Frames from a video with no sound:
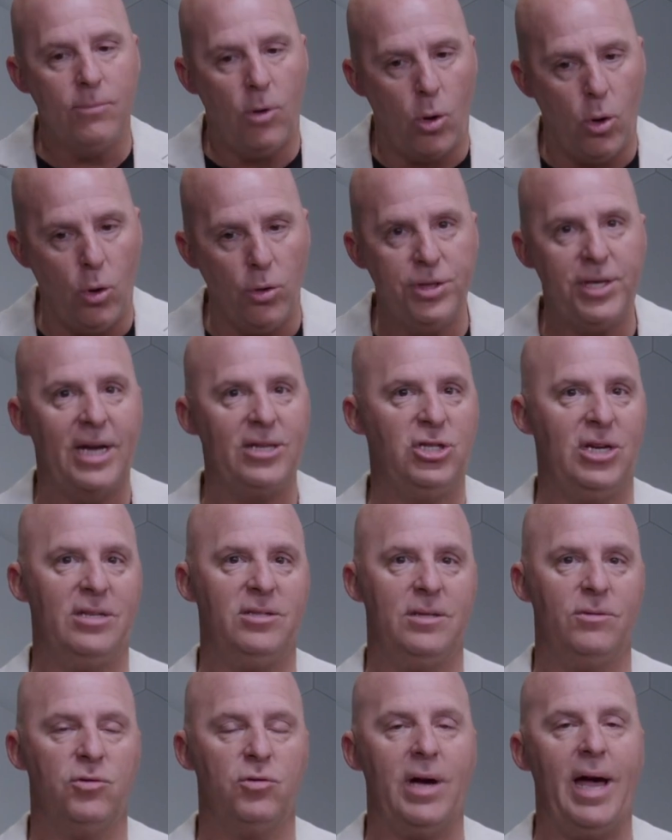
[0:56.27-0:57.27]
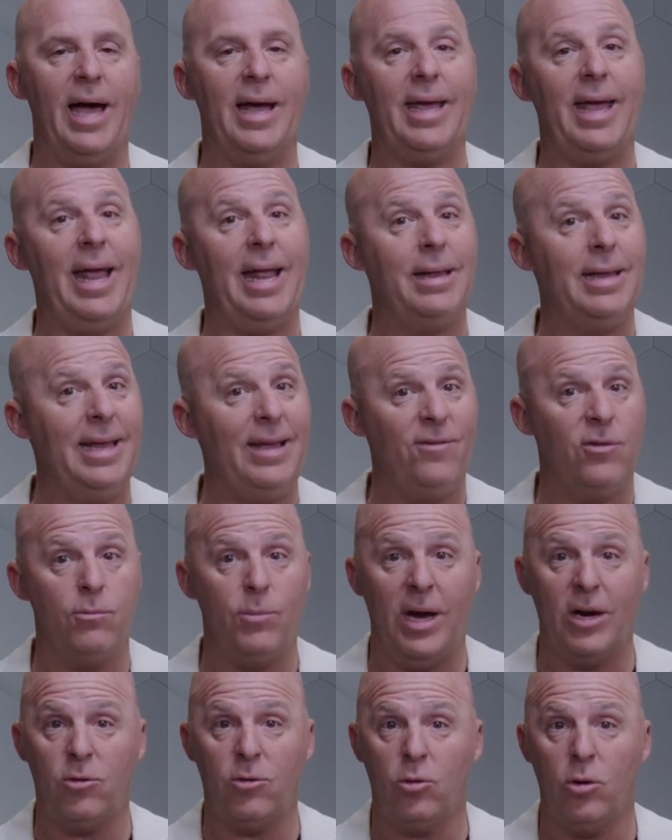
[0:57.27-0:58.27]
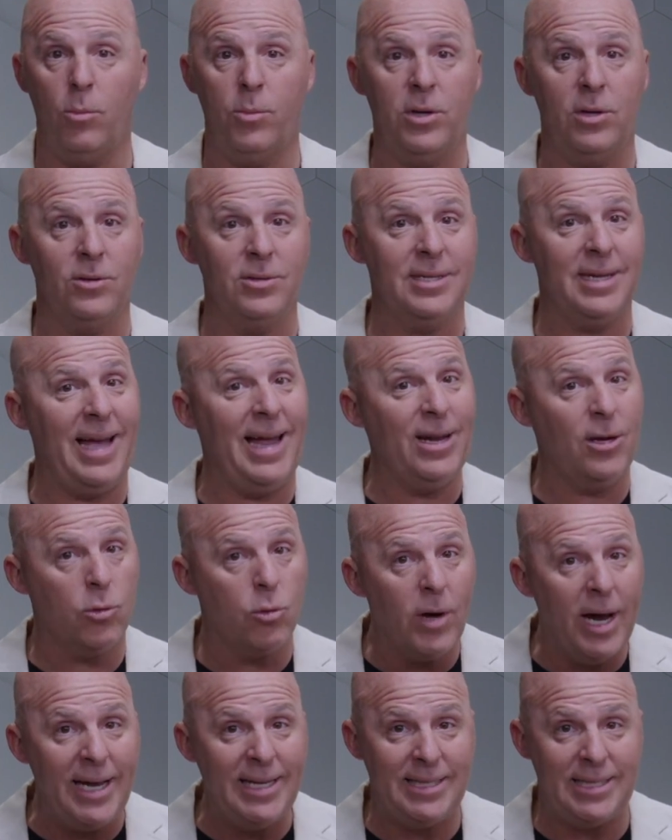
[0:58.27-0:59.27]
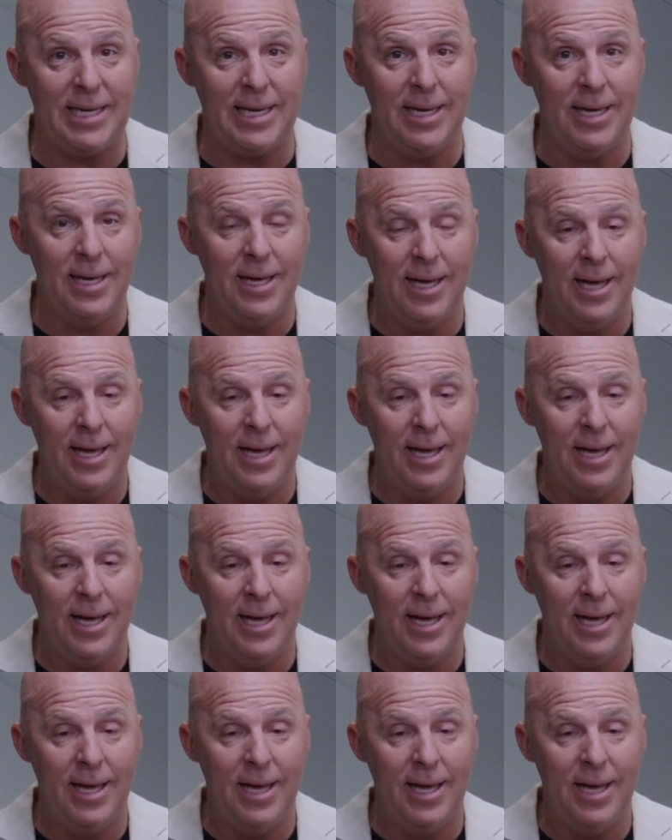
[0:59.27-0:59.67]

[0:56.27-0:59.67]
whole digestive tract and even microbials kind of crazy.